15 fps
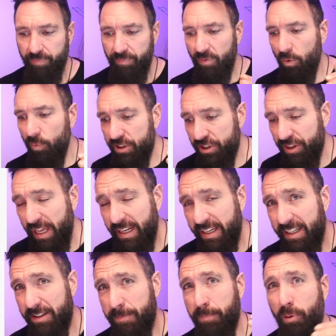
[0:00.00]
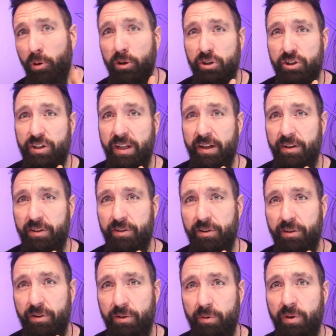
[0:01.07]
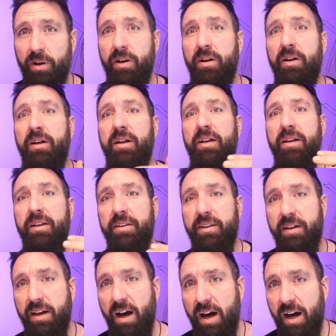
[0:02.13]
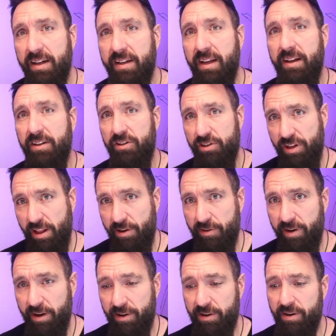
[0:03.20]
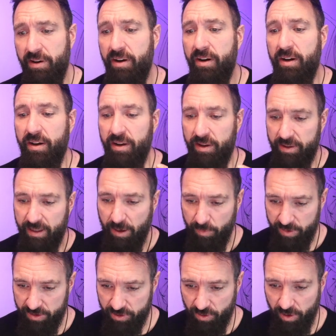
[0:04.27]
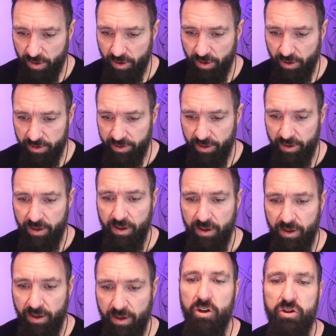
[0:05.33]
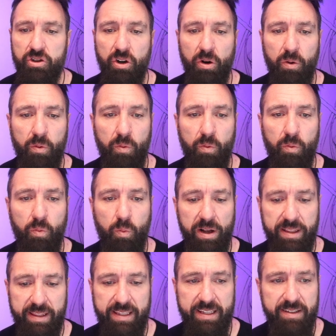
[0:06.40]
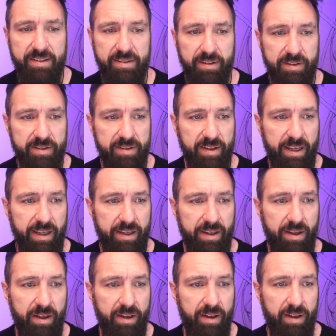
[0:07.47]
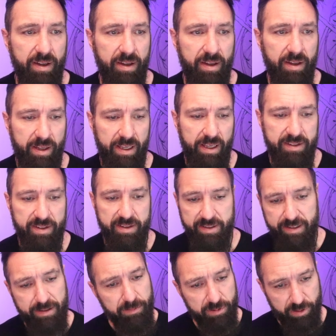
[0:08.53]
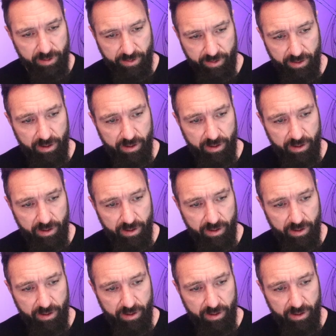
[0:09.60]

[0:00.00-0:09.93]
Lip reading: which then gets pushed into the content generator that we saw earlier. So what this looks like is a similar